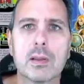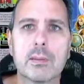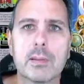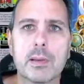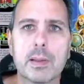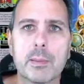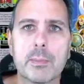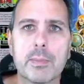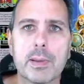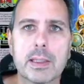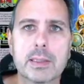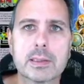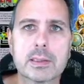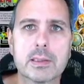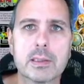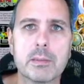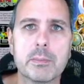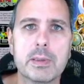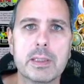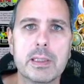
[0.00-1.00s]
Yep, that's
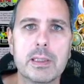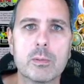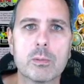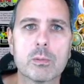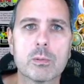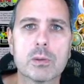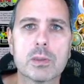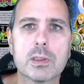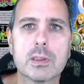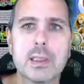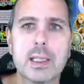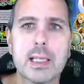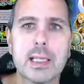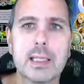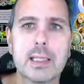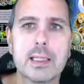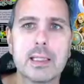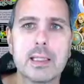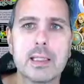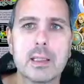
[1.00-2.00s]
going to be real
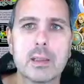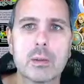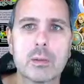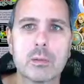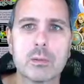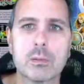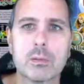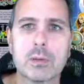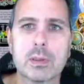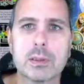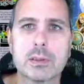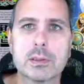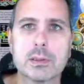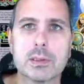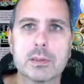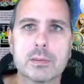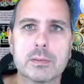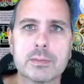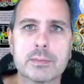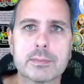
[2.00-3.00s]
handy real
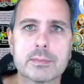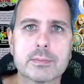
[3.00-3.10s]
soon.